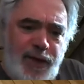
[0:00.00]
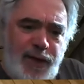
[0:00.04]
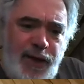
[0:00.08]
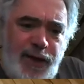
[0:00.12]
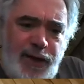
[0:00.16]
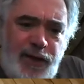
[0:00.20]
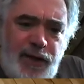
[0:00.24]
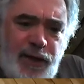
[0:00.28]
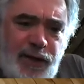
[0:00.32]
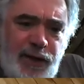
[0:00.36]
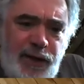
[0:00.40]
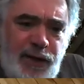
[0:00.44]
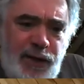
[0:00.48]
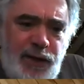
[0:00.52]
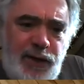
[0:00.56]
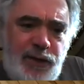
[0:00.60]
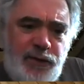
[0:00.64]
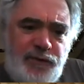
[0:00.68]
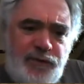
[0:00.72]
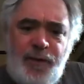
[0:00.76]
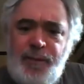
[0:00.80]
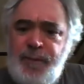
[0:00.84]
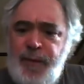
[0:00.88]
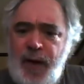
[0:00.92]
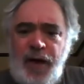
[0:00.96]

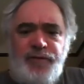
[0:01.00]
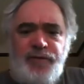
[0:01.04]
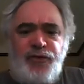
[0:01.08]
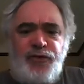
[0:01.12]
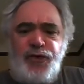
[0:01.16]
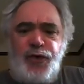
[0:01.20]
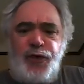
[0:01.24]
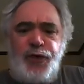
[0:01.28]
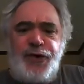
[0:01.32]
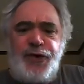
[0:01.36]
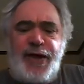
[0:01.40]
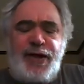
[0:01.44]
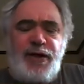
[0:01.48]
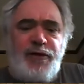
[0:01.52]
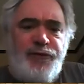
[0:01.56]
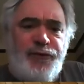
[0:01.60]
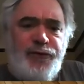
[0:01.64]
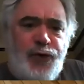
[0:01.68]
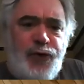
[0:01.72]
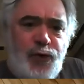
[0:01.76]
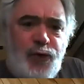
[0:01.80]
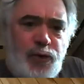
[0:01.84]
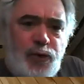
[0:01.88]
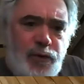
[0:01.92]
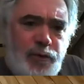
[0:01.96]
And some I've just written down a
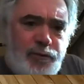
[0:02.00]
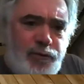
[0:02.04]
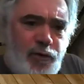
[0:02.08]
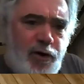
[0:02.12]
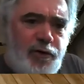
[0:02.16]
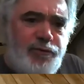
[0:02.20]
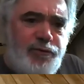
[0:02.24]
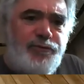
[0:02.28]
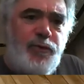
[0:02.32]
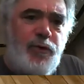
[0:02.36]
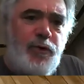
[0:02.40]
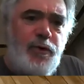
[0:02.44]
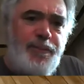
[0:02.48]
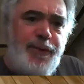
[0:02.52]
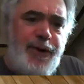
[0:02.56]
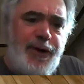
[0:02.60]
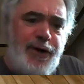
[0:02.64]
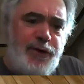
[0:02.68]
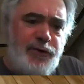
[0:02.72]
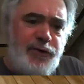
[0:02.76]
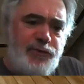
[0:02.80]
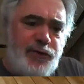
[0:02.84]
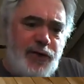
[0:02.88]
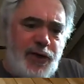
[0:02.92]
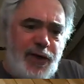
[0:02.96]
few of our
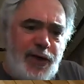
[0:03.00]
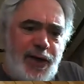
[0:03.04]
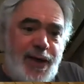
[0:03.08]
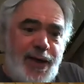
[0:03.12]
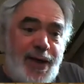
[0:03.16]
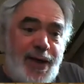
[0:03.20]
forebears.